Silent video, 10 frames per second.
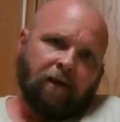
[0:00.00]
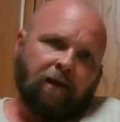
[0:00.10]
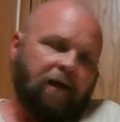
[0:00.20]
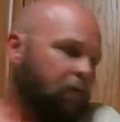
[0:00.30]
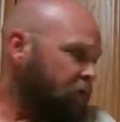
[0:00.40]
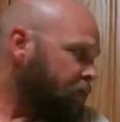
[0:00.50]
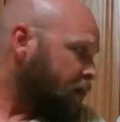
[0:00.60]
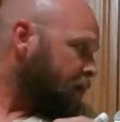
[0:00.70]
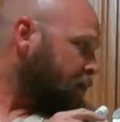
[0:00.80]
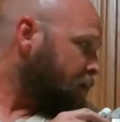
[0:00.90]
And we've
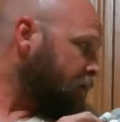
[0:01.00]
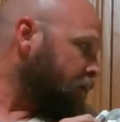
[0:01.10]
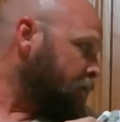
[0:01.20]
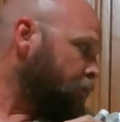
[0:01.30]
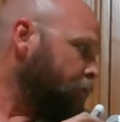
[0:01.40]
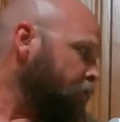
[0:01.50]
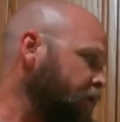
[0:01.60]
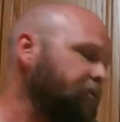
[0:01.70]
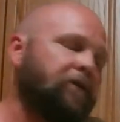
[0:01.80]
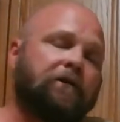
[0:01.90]
got, we're trying
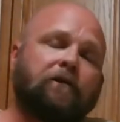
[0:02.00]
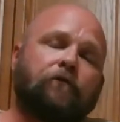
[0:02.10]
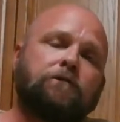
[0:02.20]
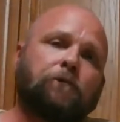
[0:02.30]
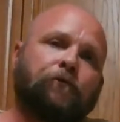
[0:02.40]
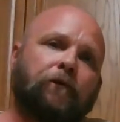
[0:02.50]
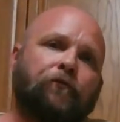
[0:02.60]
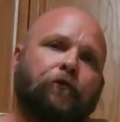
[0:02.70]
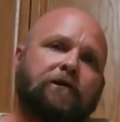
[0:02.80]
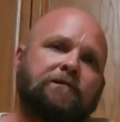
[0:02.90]
to find the difference between
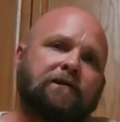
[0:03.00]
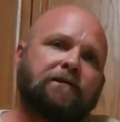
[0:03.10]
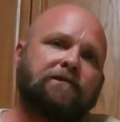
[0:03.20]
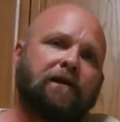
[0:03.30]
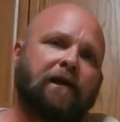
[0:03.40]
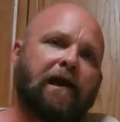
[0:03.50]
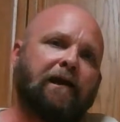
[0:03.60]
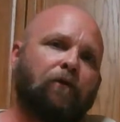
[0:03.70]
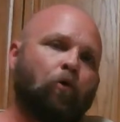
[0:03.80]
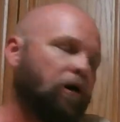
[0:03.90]
36 and
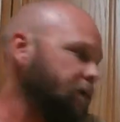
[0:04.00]
81.